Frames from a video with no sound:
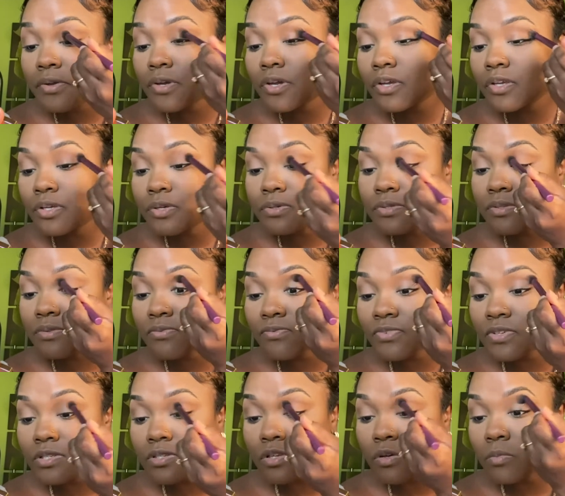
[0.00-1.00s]
can use them
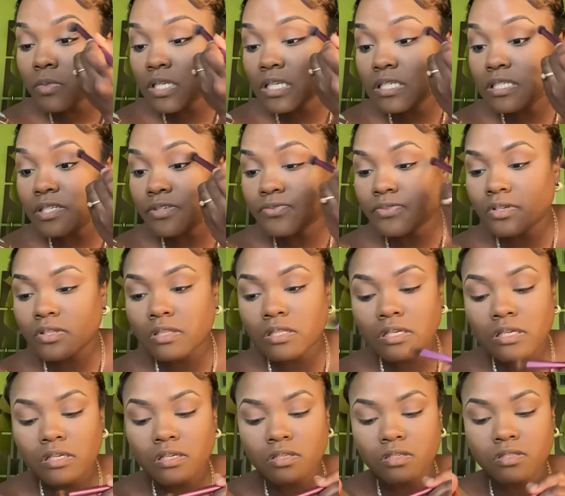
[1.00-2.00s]
for so many different
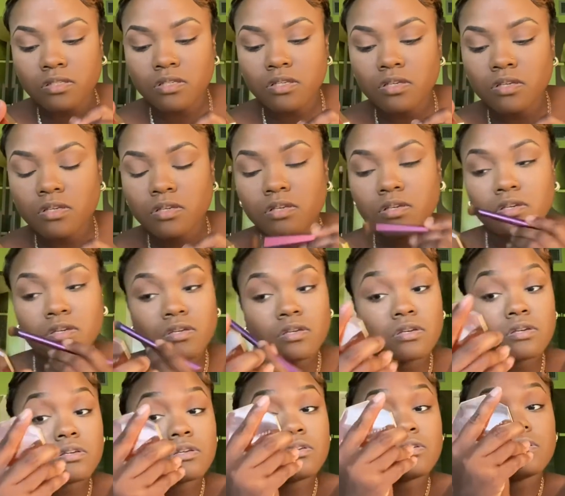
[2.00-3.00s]
things.
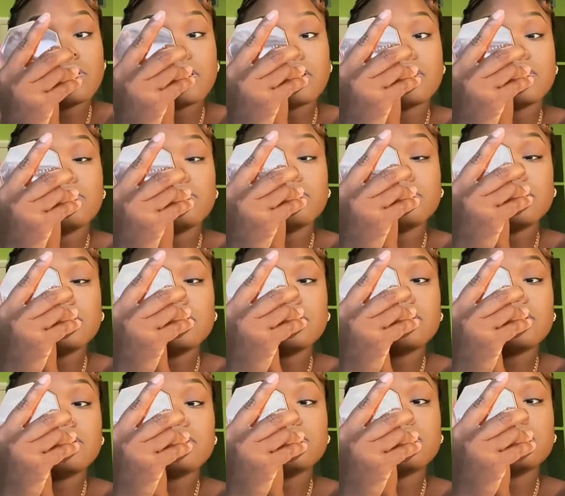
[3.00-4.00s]
Like, you really
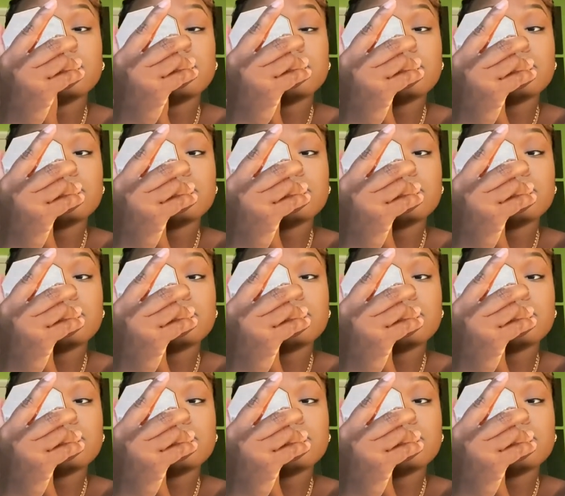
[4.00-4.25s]
can.